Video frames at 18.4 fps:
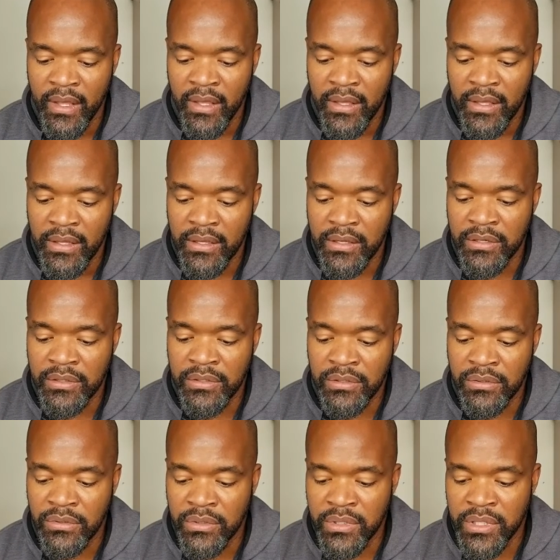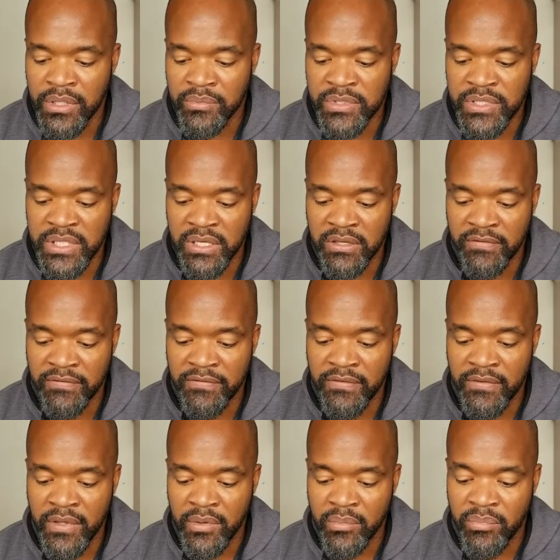Here, the Lord himself
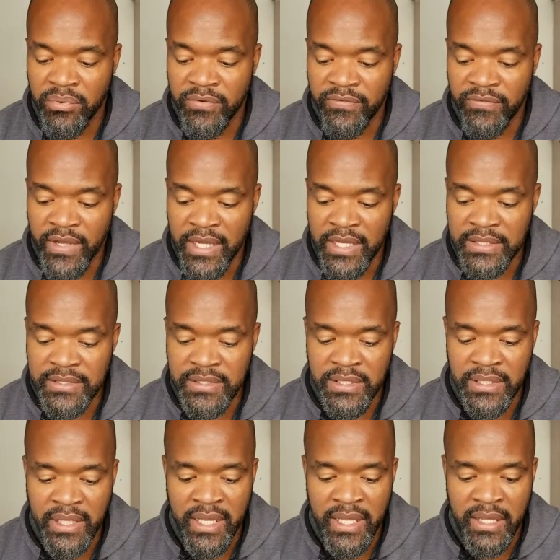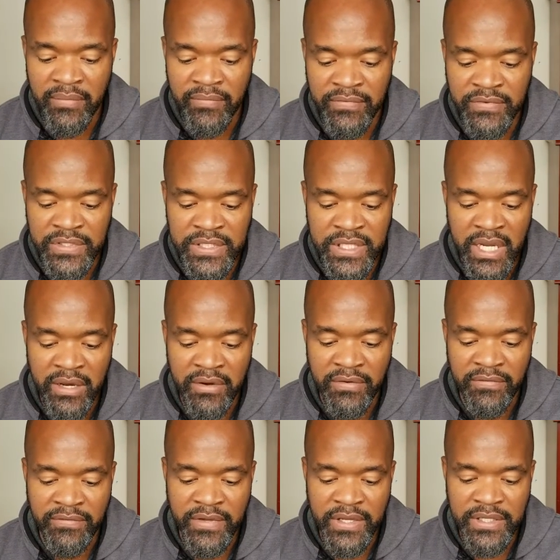provides the lamb for
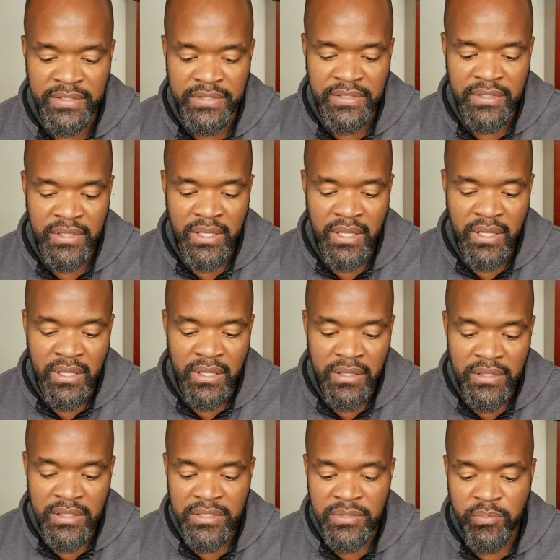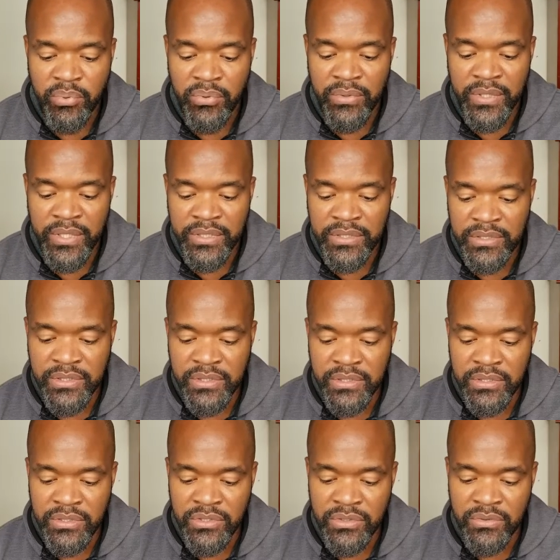sacrifice. This points to
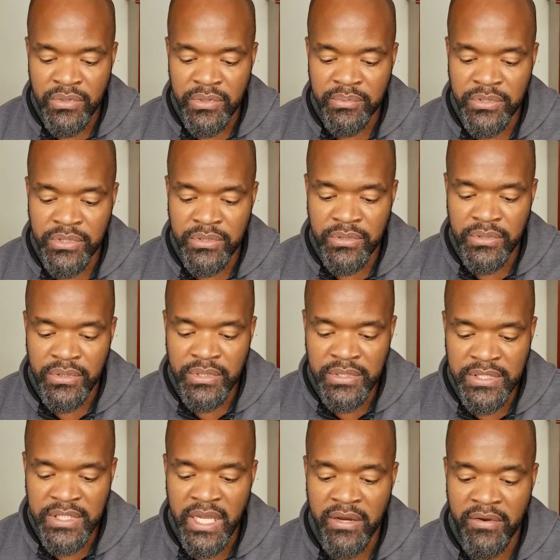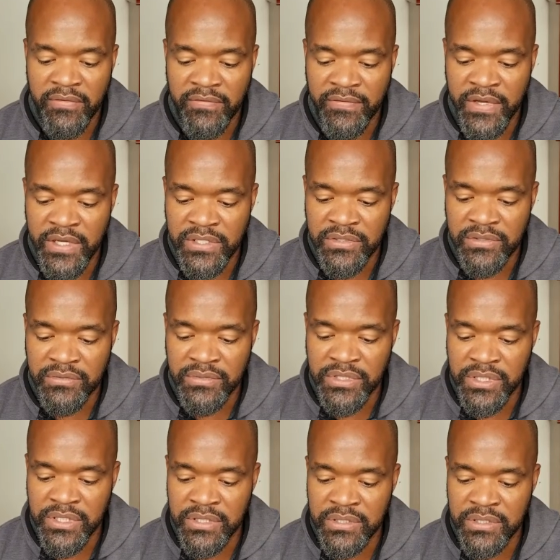the sacrifice of
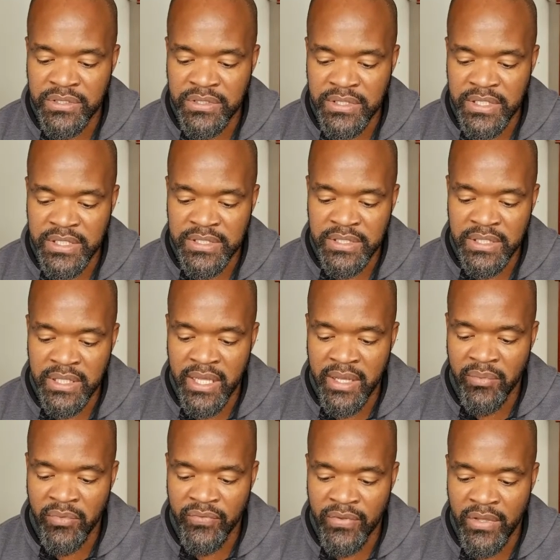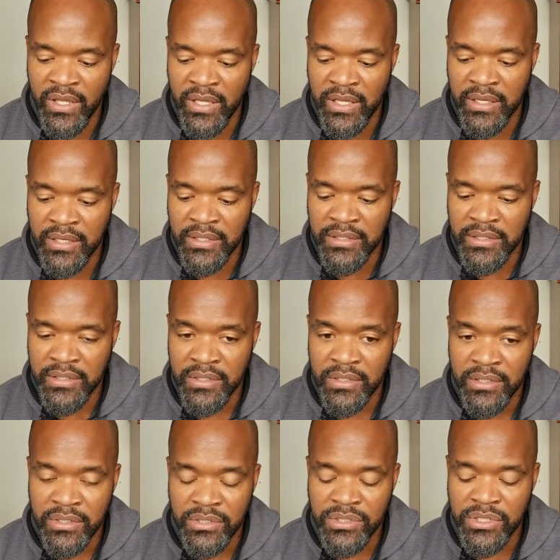Jesus as the Lamb of God.
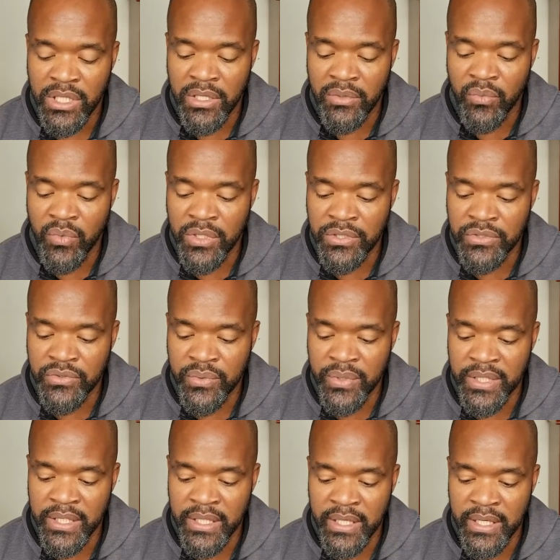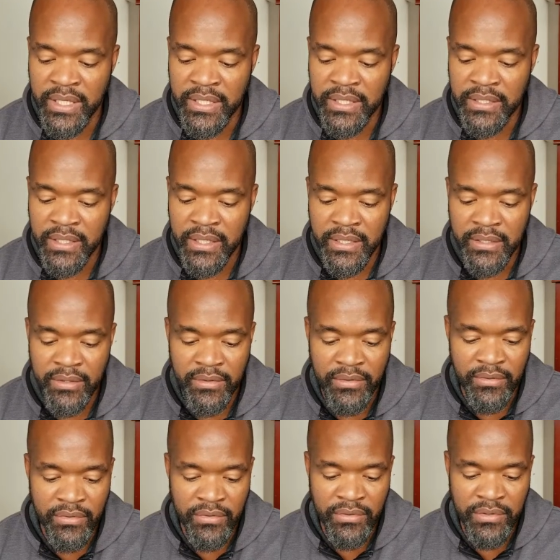John 1:29
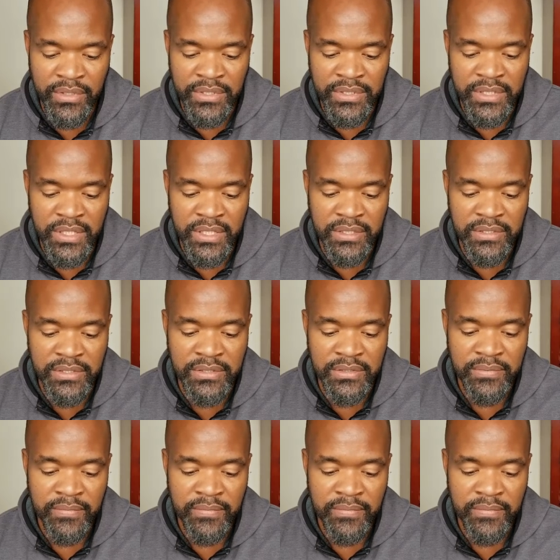and 36.